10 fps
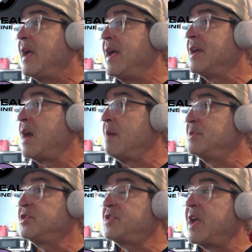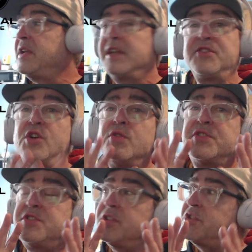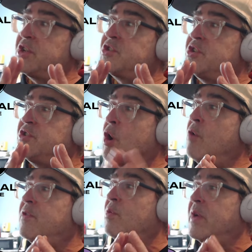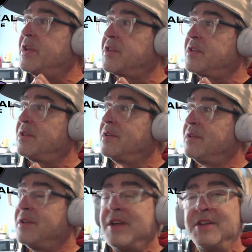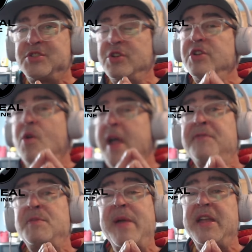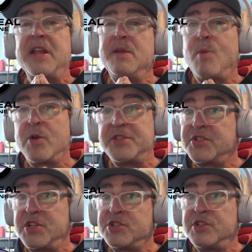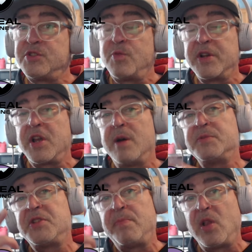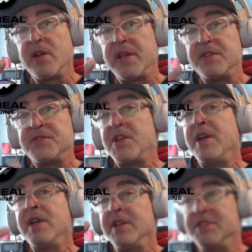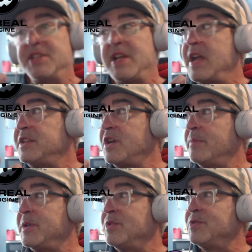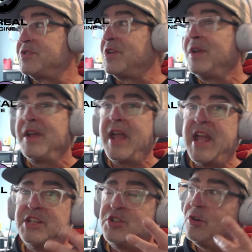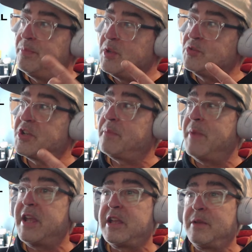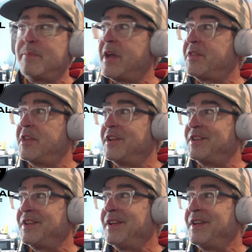And I'm just saying, get those decisions over with. So you don't have to make any more decisions when it comes to plugins, DAWs, and your music making method.